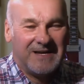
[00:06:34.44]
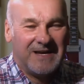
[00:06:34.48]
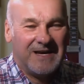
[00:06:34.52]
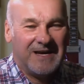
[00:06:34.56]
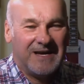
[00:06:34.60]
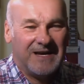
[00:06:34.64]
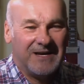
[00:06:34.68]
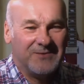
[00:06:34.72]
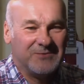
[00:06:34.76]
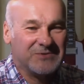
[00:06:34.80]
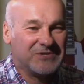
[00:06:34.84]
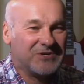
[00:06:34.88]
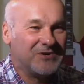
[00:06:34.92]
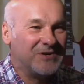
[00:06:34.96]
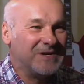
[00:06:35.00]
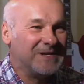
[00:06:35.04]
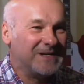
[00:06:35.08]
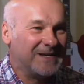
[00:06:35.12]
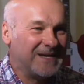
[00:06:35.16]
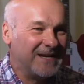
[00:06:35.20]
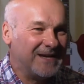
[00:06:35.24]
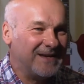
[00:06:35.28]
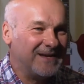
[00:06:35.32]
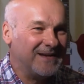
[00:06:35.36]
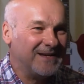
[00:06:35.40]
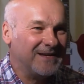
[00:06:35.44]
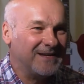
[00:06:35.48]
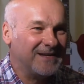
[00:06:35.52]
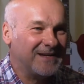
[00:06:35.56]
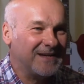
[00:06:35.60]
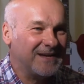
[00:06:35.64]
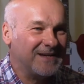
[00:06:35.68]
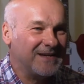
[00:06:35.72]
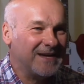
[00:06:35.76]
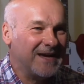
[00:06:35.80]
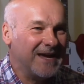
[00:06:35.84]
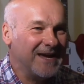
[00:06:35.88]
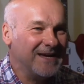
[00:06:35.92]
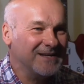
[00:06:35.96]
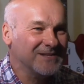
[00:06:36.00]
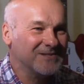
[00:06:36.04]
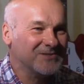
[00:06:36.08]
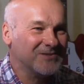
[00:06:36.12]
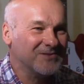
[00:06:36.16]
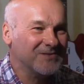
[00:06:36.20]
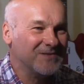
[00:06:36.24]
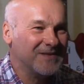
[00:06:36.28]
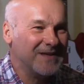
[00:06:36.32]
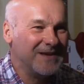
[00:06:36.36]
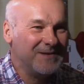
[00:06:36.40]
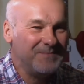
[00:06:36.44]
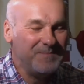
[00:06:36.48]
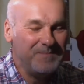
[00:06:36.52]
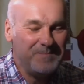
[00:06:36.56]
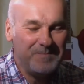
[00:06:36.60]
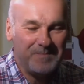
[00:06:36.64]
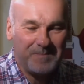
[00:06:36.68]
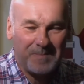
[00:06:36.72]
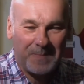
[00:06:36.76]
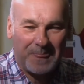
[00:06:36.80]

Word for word: uh, it was great to get, get your hands on them.